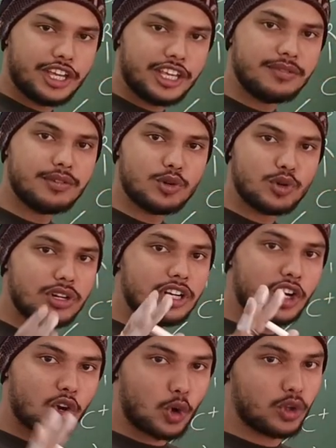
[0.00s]
If you
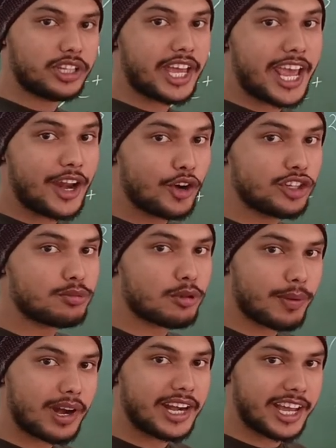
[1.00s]
will draw the energy
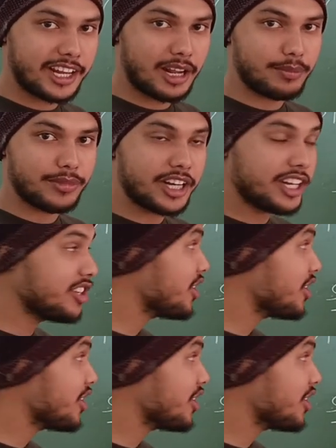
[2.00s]
profile diagram, that is